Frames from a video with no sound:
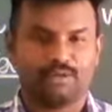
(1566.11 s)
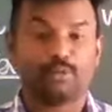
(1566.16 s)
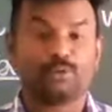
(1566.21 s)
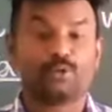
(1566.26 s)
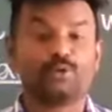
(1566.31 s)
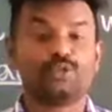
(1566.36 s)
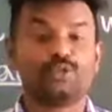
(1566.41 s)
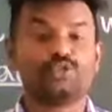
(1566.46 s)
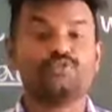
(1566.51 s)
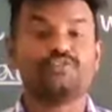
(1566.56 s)

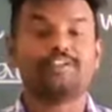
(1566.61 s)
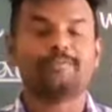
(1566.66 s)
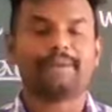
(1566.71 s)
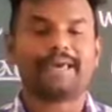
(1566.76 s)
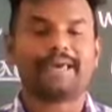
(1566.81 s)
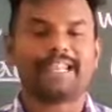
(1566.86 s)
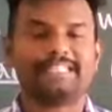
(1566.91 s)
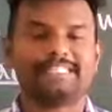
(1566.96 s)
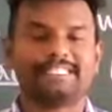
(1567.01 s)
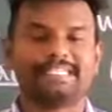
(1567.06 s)
Protozoal
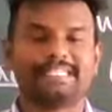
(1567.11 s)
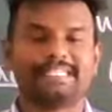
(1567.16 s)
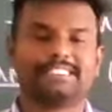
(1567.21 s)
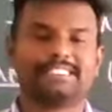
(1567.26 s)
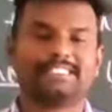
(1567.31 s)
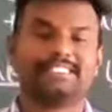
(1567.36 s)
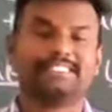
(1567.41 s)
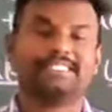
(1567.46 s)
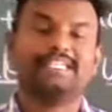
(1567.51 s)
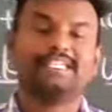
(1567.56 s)

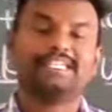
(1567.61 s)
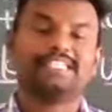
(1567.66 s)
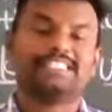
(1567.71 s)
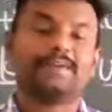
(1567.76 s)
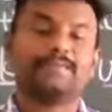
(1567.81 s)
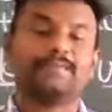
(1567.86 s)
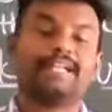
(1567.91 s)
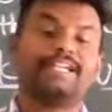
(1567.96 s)
parasites, some